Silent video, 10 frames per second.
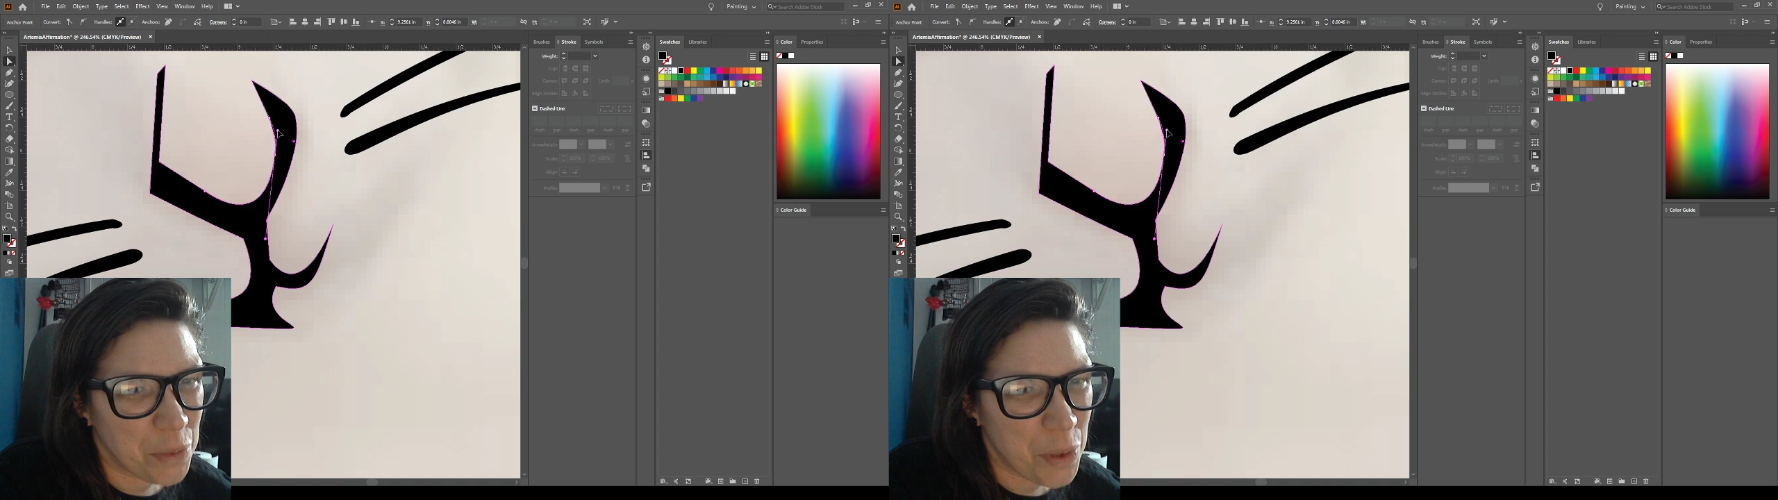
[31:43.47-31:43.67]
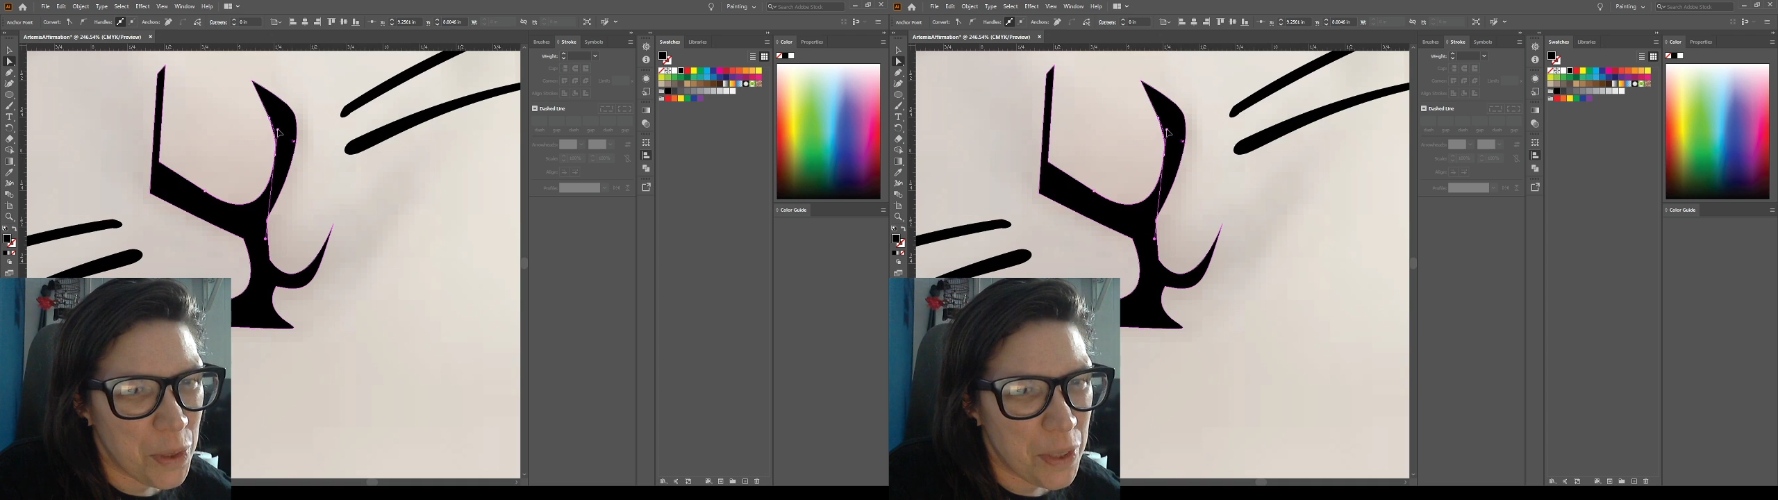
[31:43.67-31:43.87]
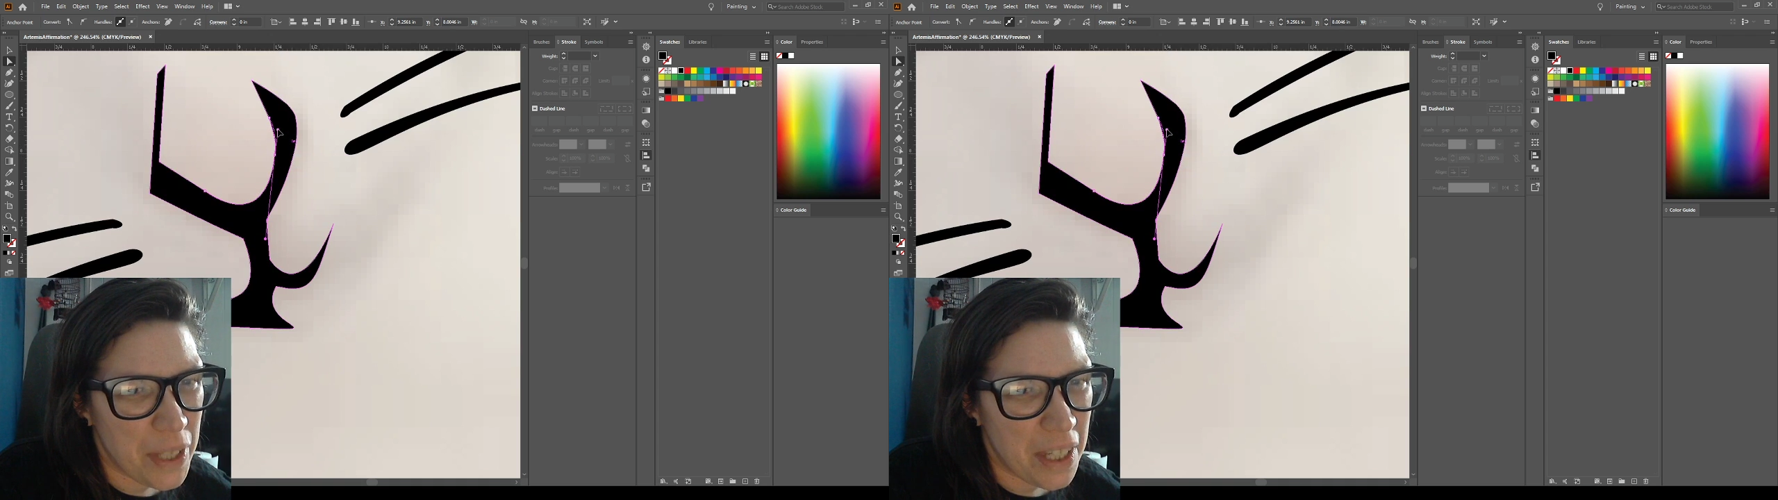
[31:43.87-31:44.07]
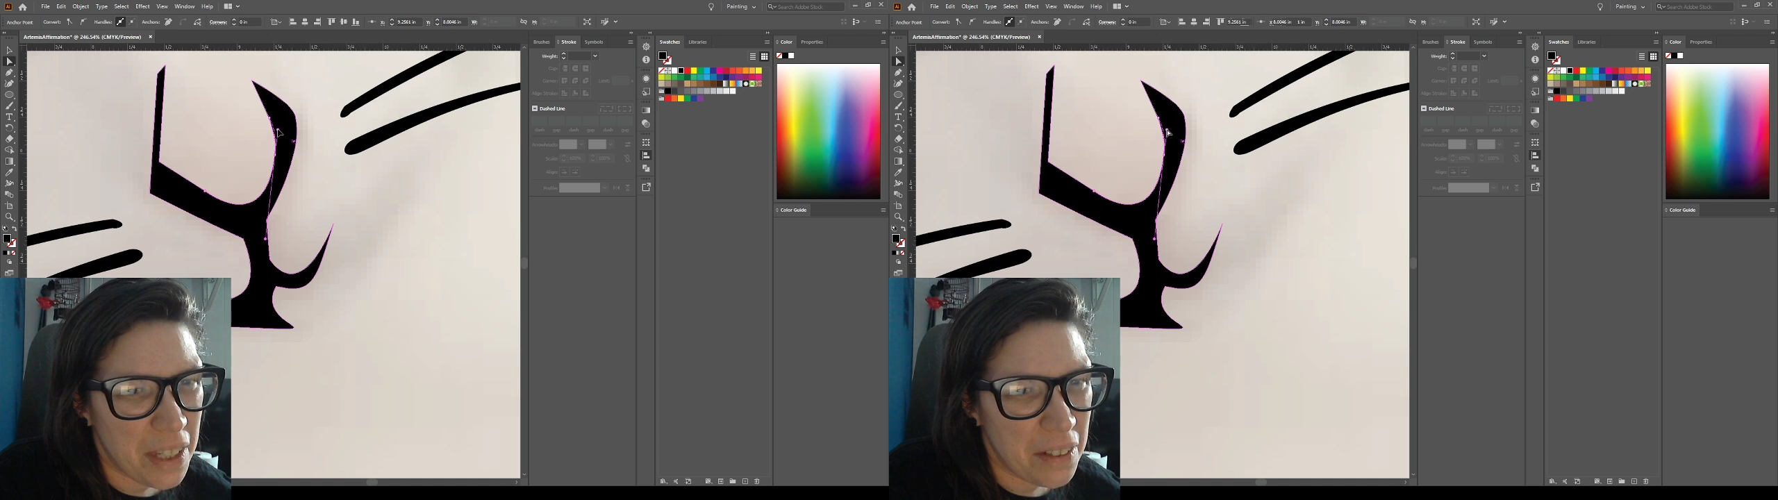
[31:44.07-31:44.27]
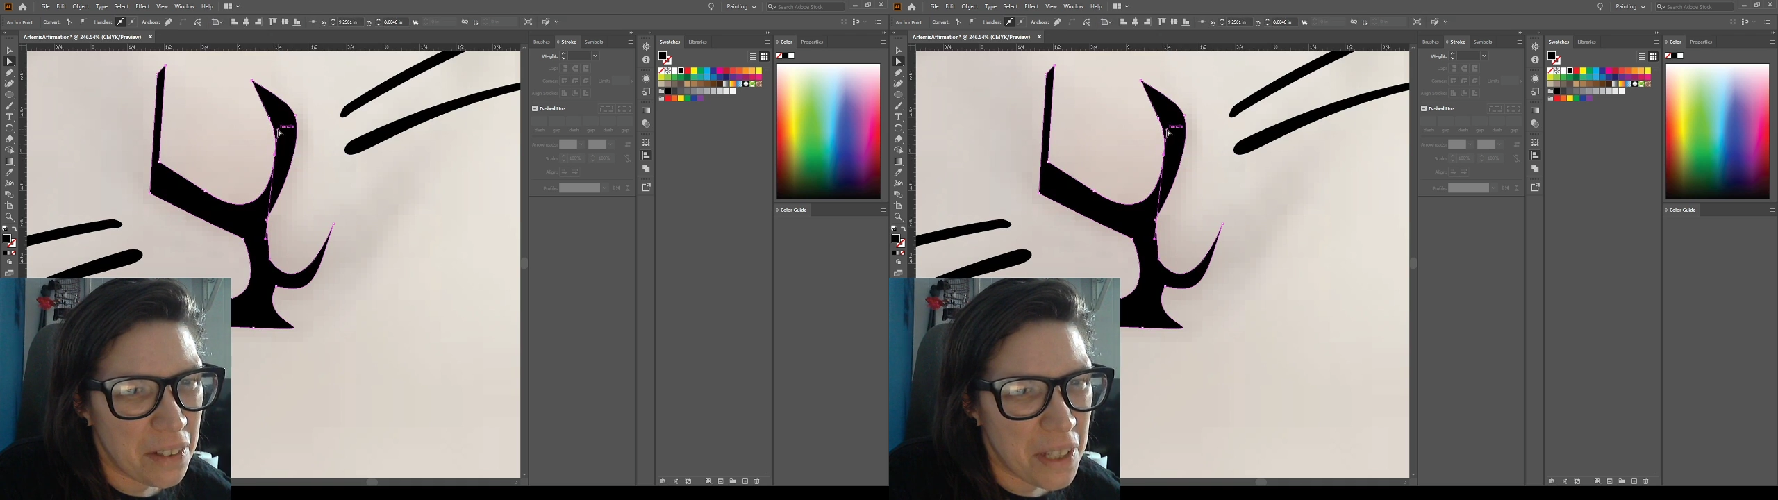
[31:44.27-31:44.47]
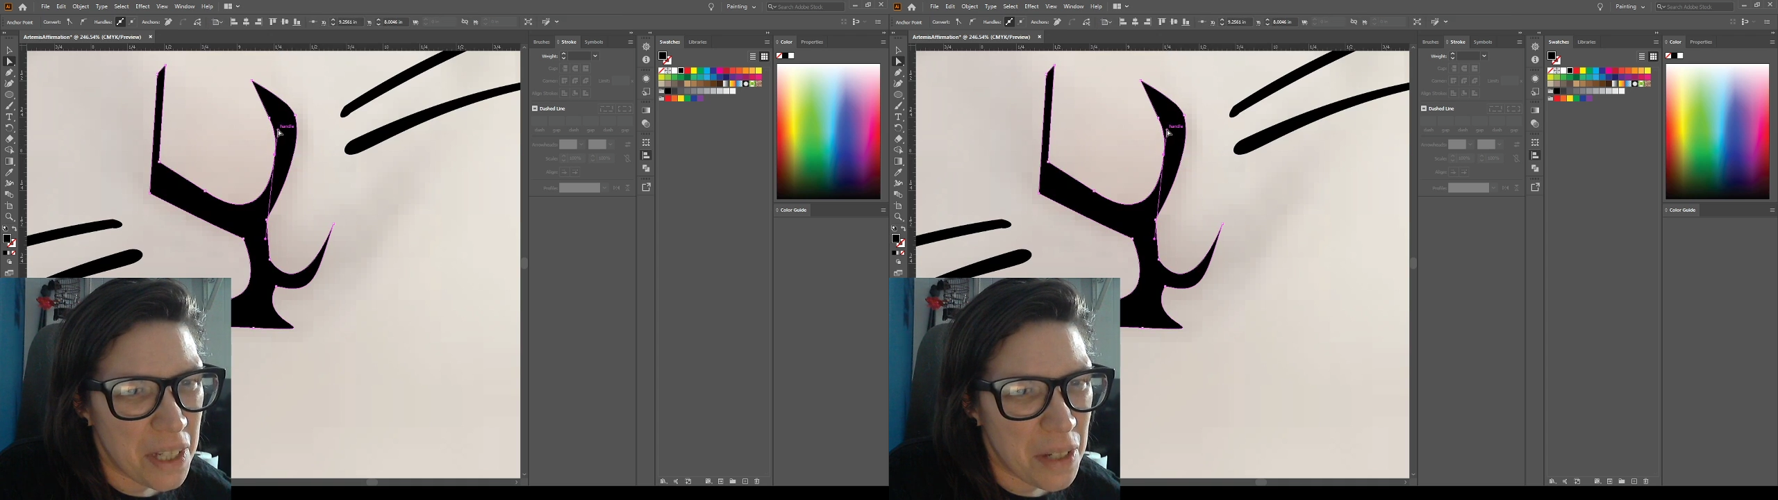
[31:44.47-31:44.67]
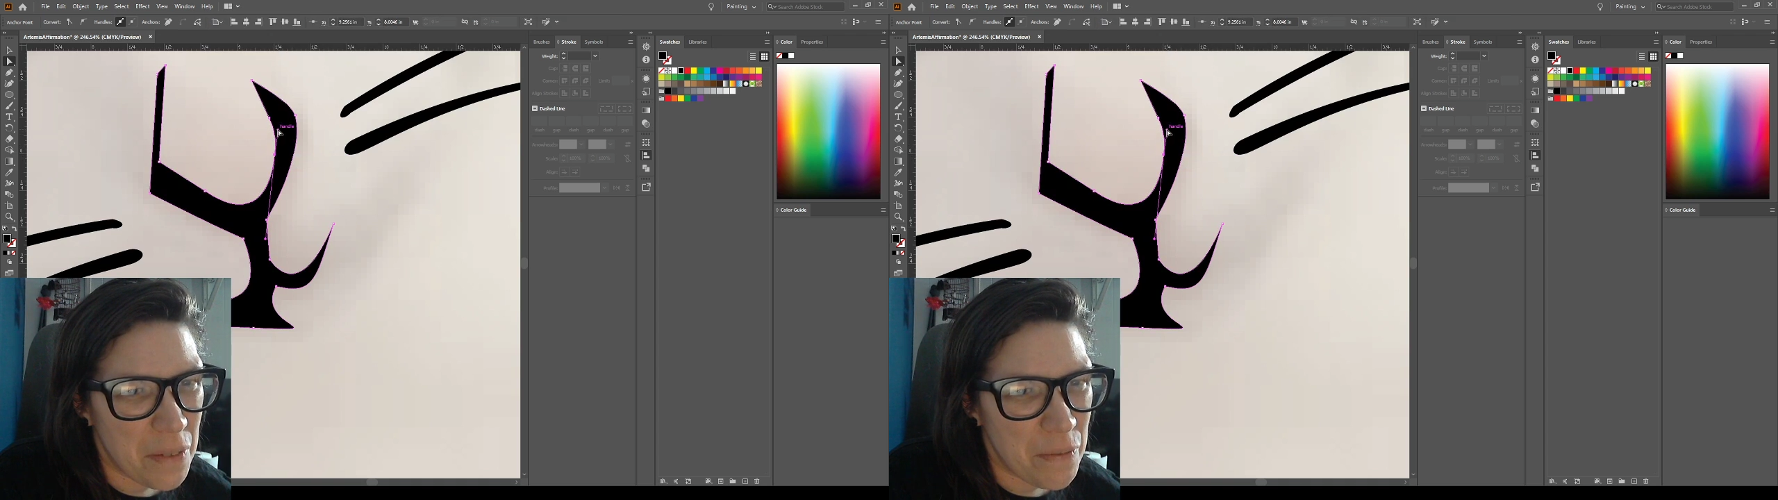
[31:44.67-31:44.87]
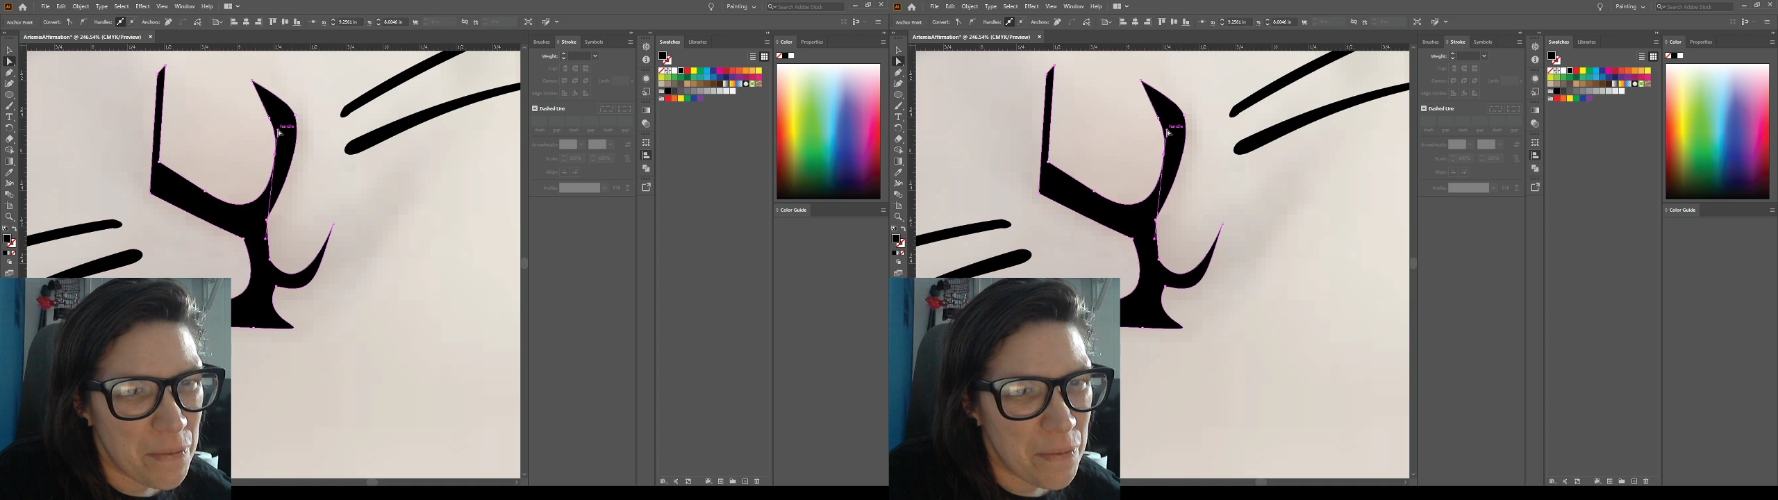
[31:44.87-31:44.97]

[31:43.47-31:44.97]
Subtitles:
pull the handle up,